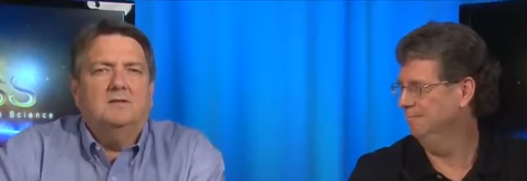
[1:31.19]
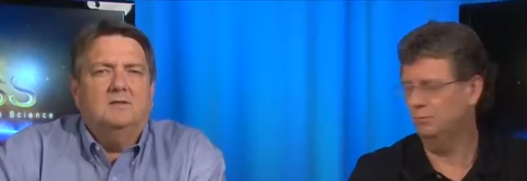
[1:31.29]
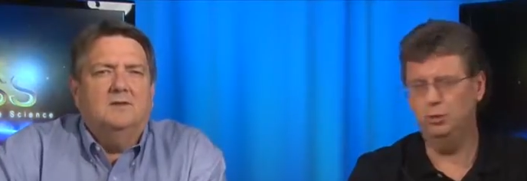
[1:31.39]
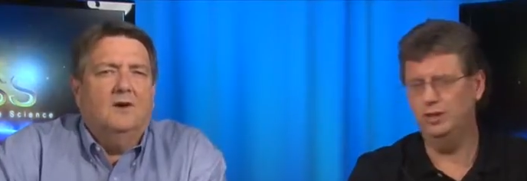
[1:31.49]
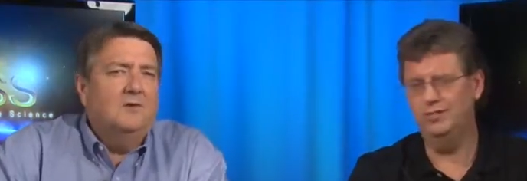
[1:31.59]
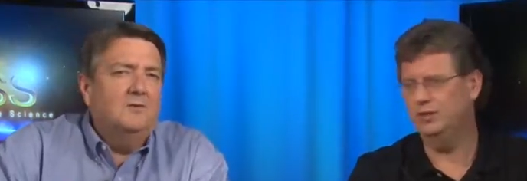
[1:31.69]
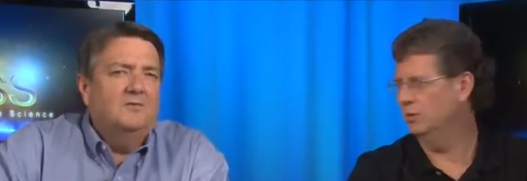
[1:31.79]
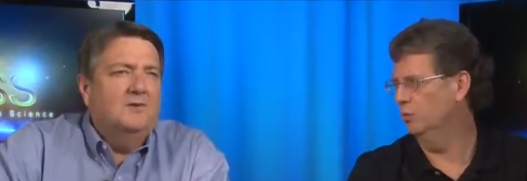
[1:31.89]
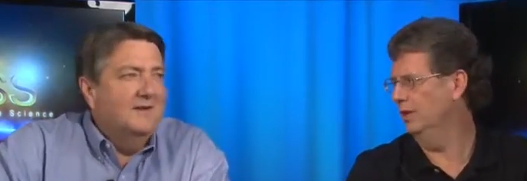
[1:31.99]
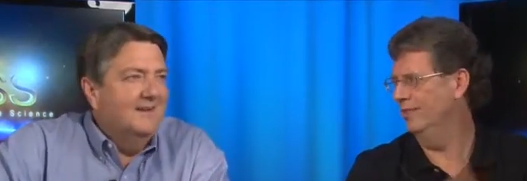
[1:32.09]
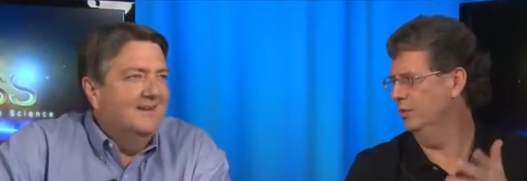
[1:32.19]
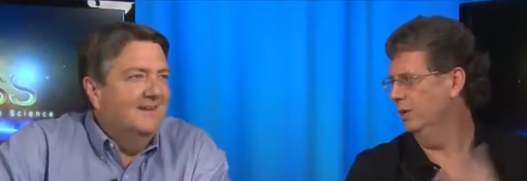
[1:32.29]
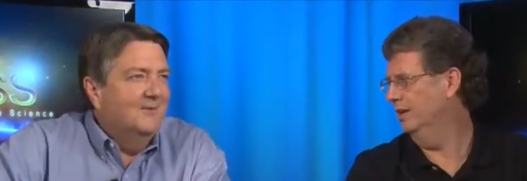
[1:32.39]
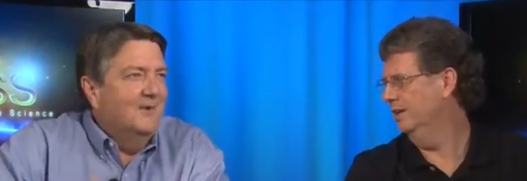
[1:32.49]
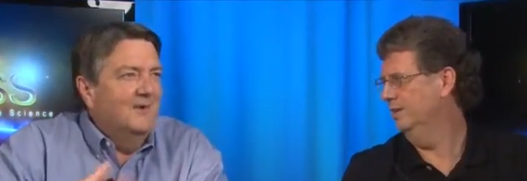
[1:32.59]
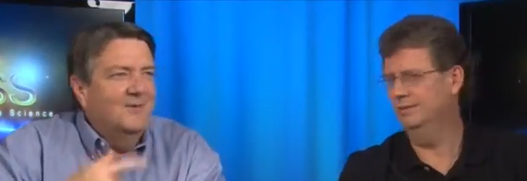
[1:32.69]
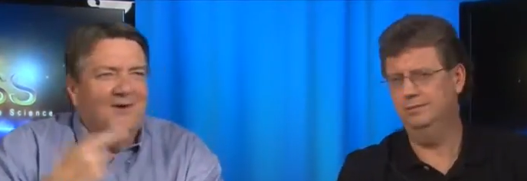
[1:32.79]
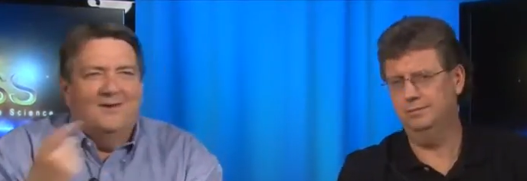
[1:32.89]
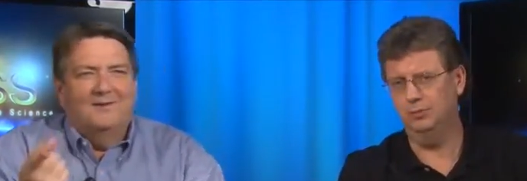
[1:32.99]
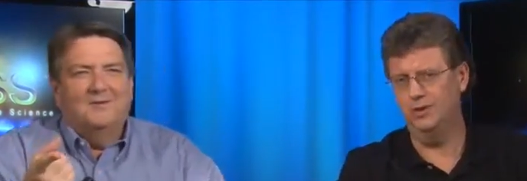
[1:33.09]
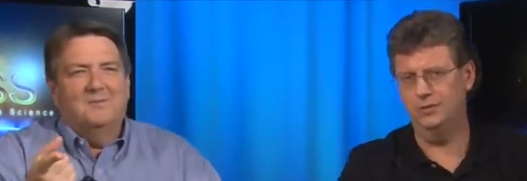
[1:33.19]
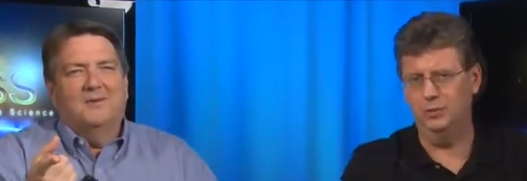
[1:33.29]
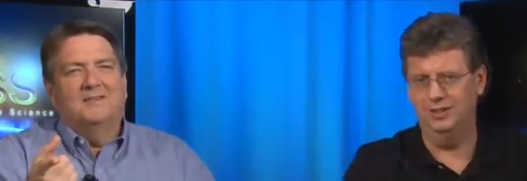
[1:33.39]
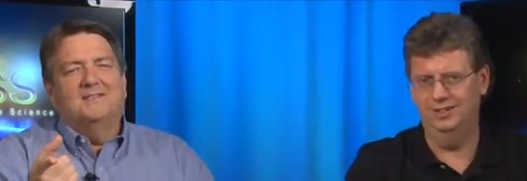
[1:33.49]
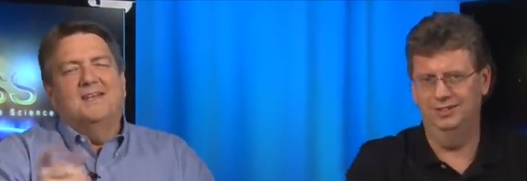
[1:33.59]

Speaker 1: And we're, every, the, we're everywhere. We're, we're all we're over everywhere. the place,